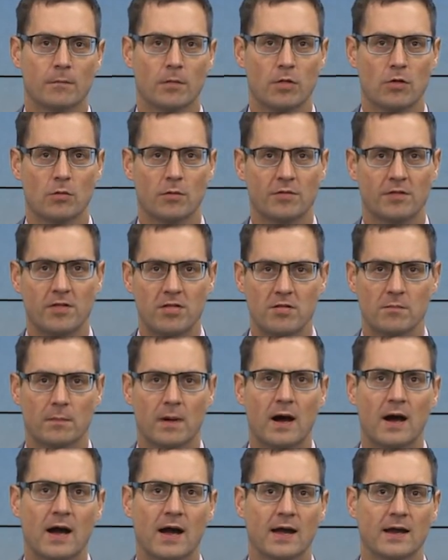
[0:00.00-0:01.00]
So with this in
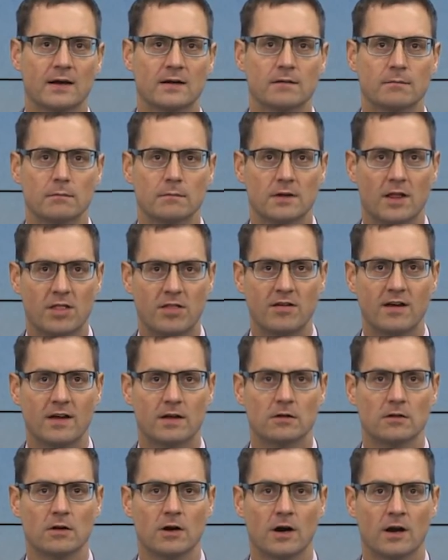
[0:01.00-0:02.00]
mind, let's take
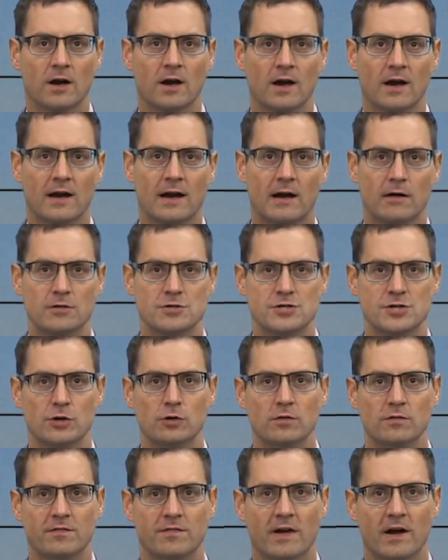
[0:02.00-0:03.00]
a look at how
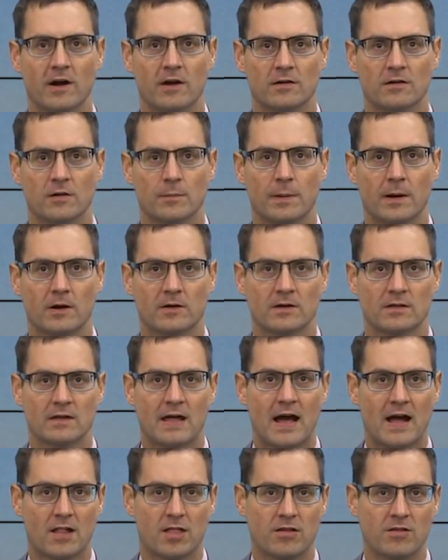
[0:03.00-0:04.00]
June fared compared to
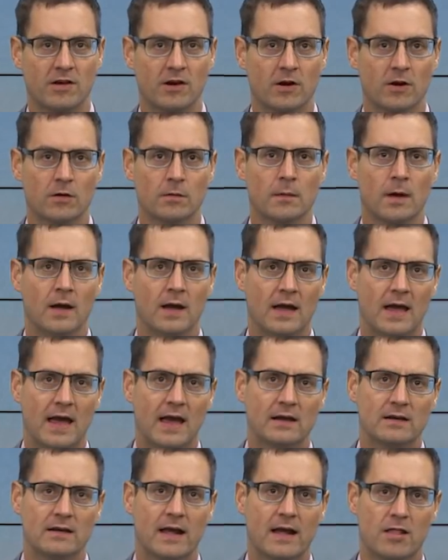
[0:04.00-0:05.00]
last year
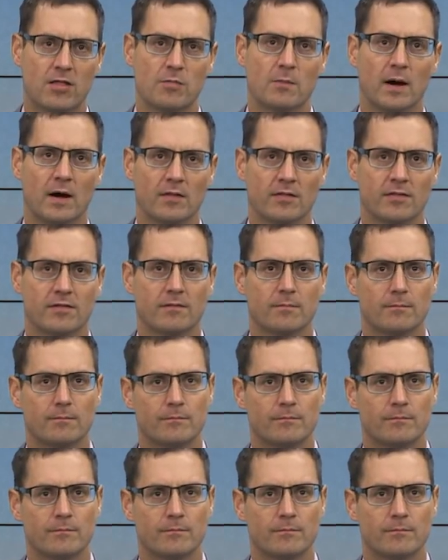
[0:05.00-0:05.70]
and last month.